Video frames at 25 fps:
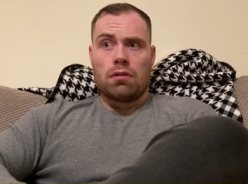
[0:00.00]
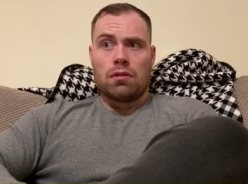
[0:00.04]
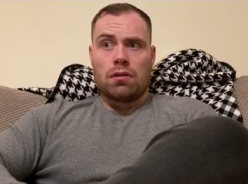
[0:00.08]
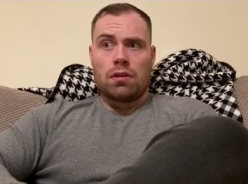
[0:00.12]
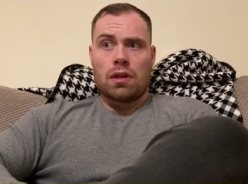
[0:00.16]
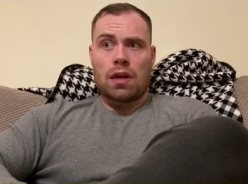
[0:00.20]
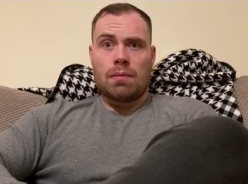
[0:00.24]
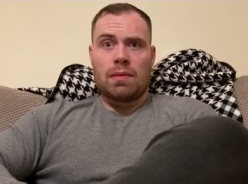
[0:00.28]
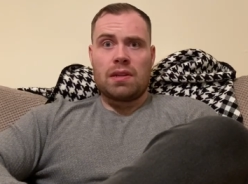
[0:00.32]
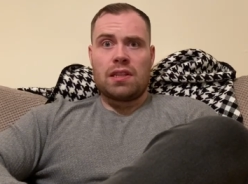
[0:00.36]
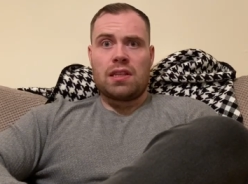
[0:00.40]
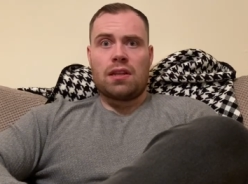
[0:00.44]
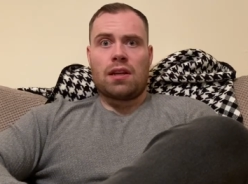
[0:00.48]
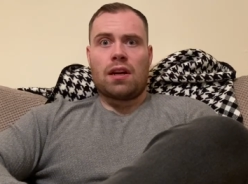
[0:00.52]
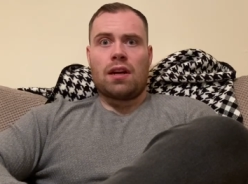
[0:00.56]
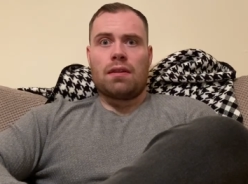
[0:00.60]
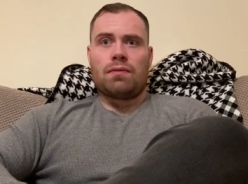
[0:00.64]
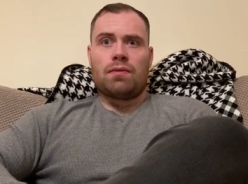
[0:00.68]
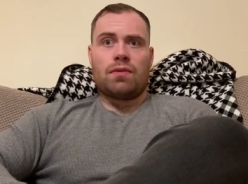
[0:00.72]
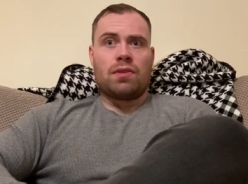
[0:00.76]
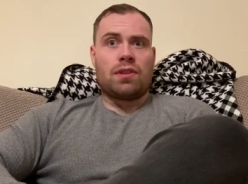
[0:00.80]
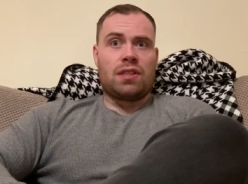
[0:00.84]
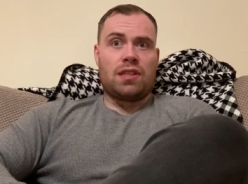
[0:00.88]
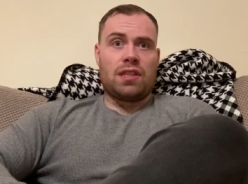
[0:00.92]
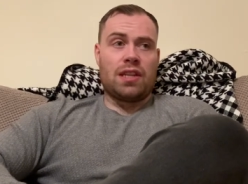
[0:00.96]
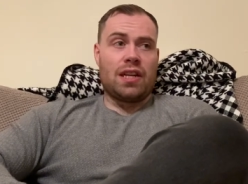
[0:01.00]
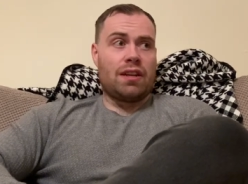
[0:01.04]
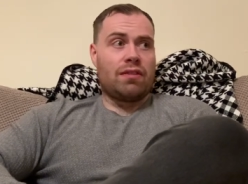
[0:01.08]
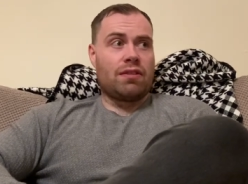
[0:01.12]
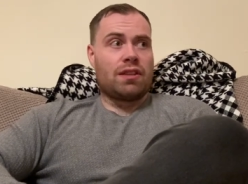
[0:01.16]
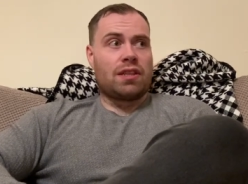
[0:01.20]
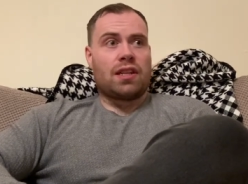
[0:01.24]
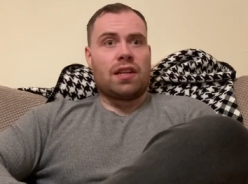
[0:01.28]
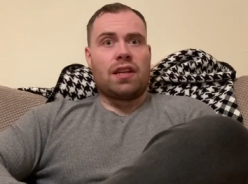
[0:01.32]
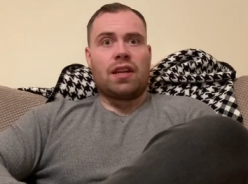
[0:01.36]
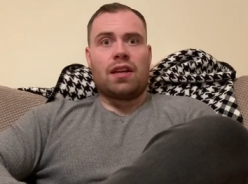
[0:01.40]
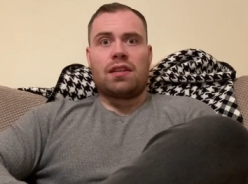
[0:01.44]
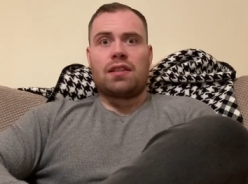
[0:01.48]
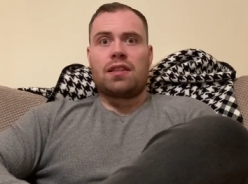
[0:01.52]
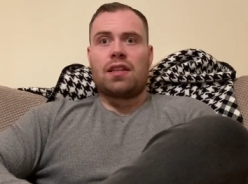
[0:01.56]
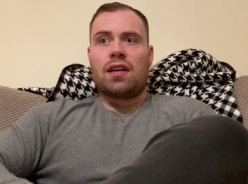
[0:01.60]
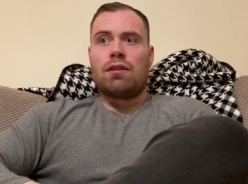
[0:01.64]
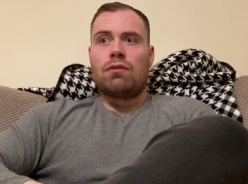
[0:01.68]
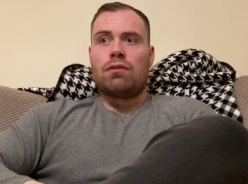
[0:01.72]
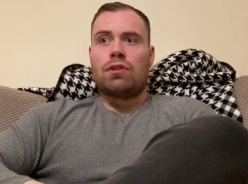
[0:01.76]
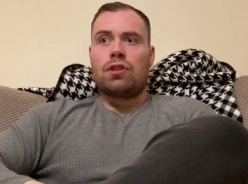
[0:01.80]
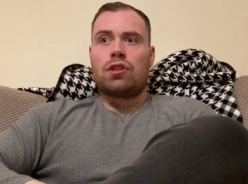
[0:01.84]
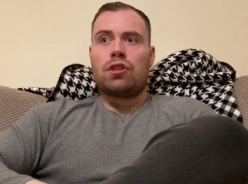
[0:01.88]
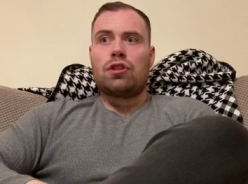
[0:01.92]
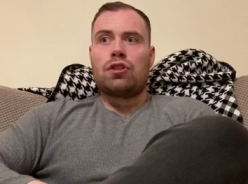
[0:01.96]
I mean, seriously, like,
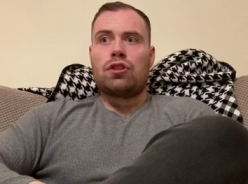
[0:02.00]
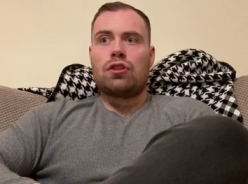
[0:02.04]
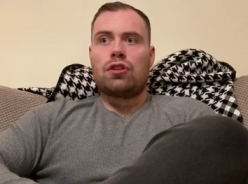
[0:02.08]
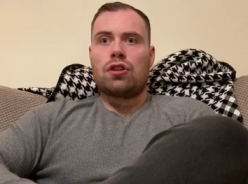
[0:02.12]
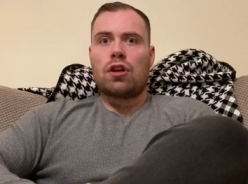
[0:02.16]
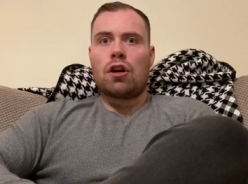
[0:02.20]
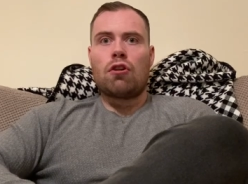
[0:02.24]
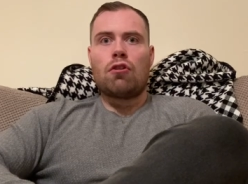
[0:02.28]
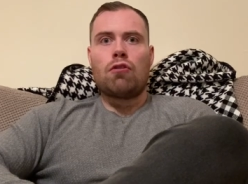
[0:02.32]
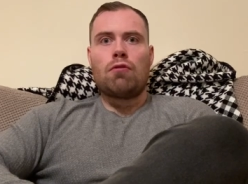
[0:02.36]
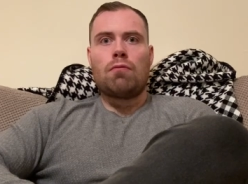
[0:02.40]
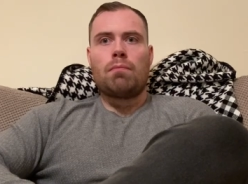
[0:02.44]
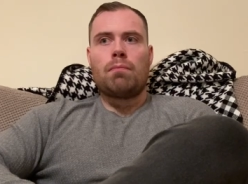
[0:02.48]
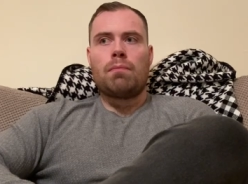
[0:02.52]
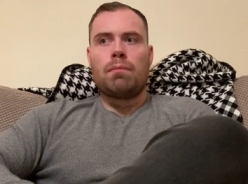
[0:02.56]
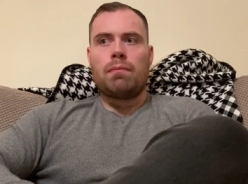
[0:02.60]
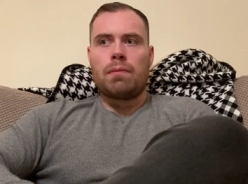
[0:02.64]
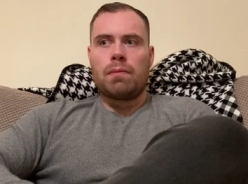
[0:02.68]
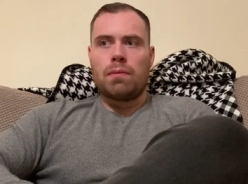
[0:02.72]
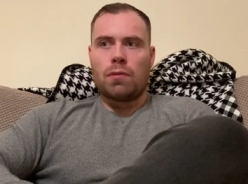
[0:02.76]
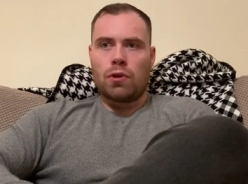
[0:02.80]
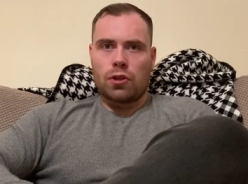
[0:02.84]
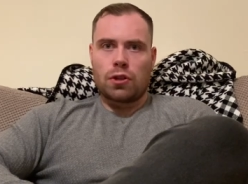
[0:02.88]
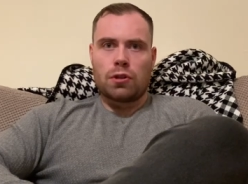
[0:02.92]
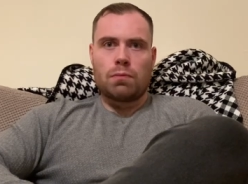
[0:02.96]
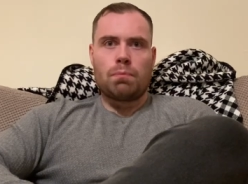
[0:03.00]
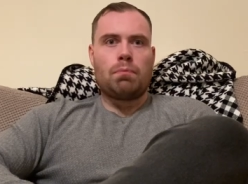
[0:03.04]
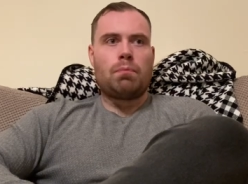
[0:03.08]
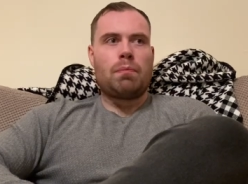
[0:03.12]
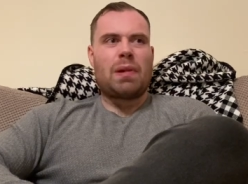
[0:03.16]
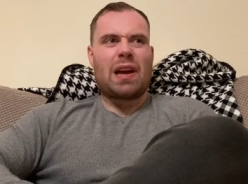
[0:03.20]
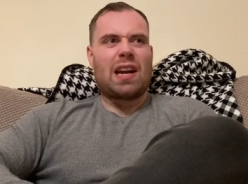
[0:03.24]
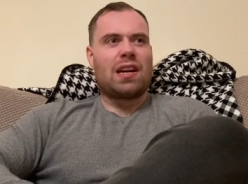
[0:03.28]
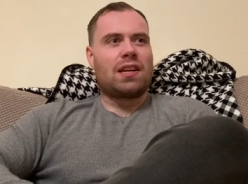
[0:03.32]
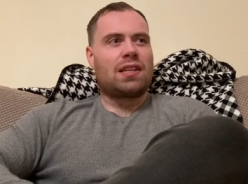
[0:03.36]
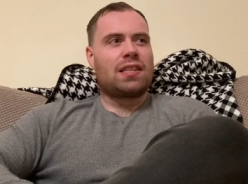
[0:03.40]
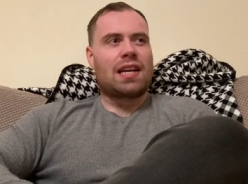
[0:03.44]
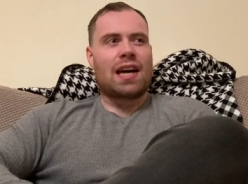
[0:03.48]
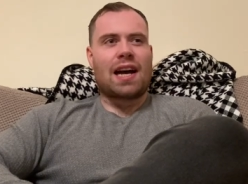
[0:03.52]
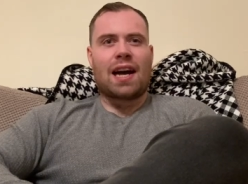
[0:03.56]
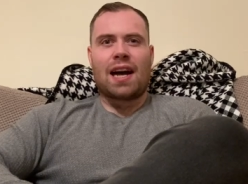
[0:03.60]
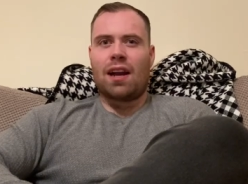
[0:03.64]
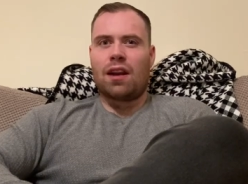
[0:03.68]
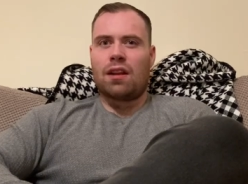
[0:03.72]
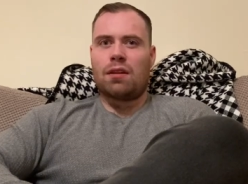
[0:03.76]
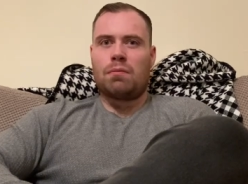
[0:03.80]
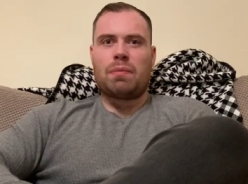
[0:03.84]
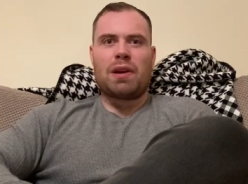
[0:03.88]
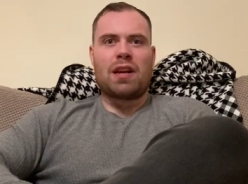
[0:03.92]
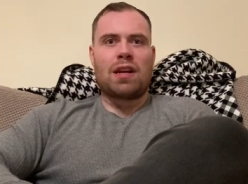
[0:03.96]
there is so much better
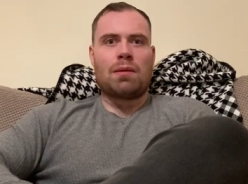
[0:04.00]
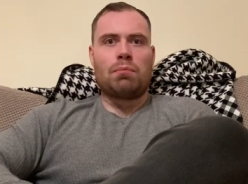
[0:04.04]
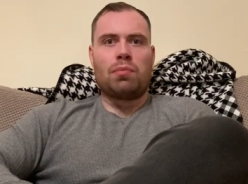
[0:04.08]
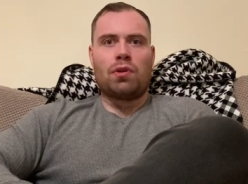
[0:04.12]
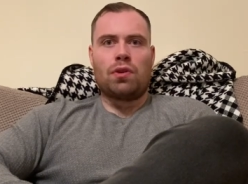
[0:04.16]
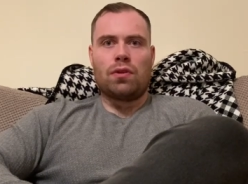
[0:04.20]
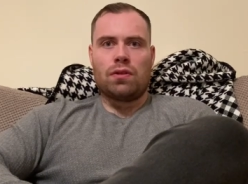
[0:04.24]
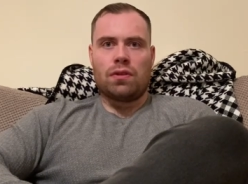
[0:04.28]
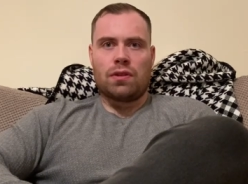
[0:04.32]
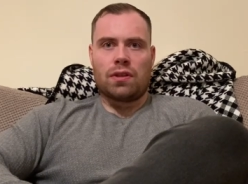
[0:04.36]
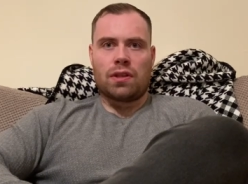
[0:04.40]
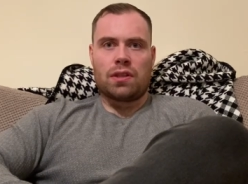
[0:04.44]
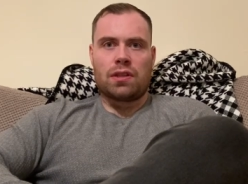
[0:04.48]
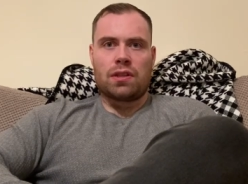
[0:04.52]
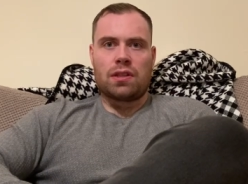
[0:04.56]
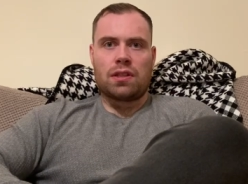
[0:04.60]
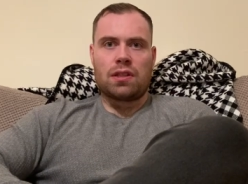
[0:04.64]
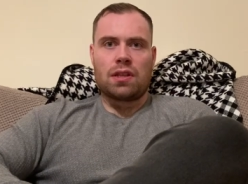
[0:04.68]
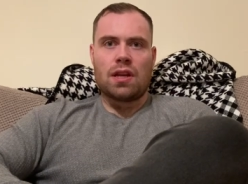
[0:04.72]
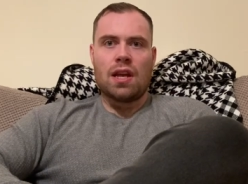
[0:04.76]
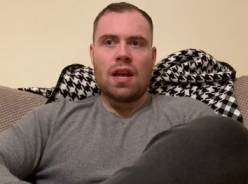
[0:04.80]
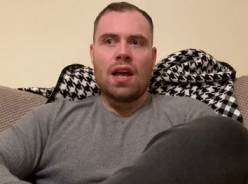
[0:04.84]
talent, better pundits.